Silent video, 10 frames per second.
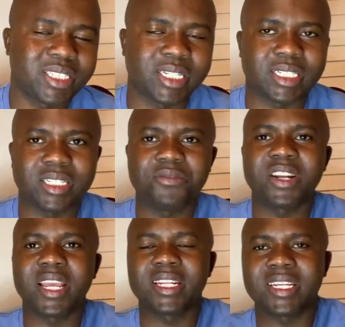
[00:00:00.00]
And even
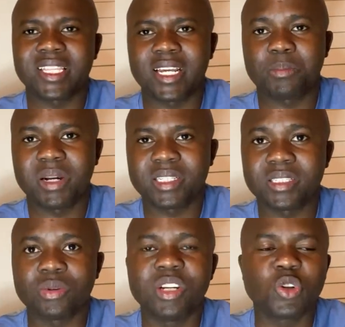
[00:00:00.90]
getting that much is
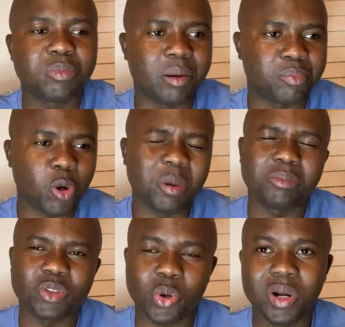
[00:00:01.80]
going to be a problem.
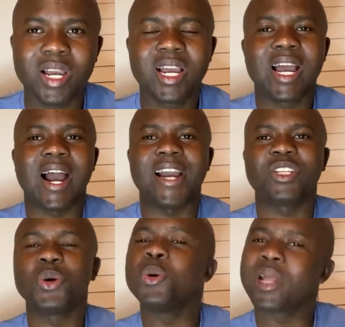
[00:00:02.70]
So I
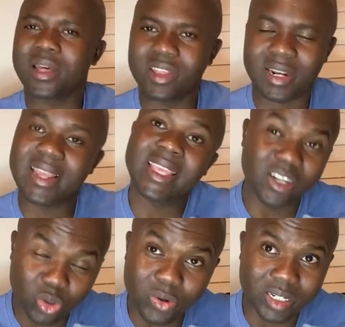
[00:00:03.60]
told her that I
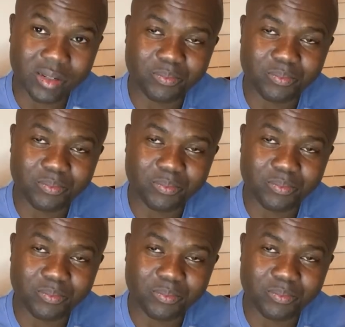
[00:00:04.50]
can do it.